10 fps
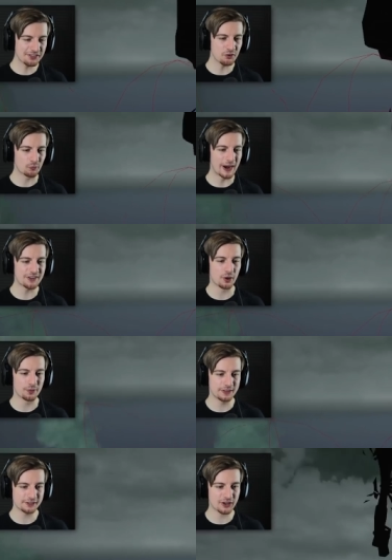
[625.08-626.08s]
Either way, though,
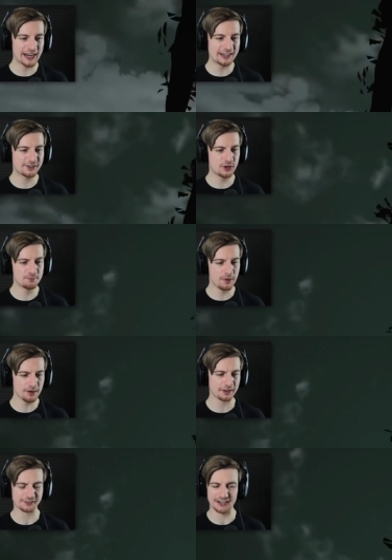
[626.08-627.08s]
this guy is
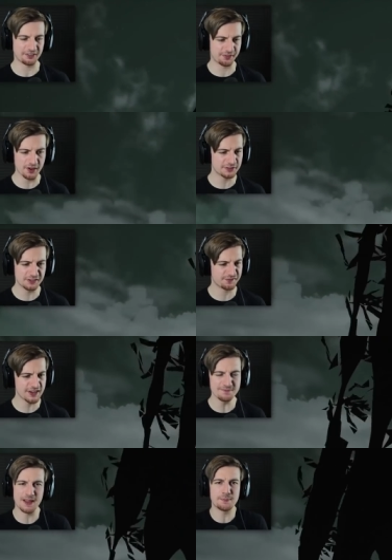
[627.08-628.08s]
humongous, like 30
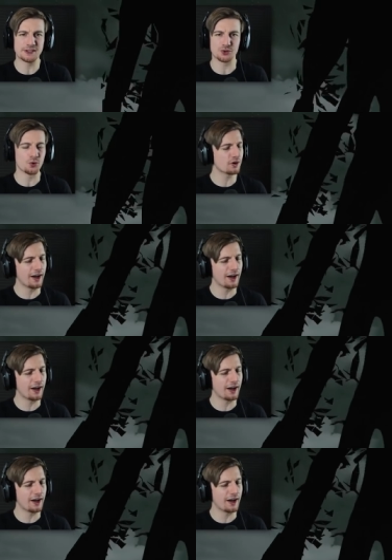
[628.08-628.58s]
feet, maybe taller.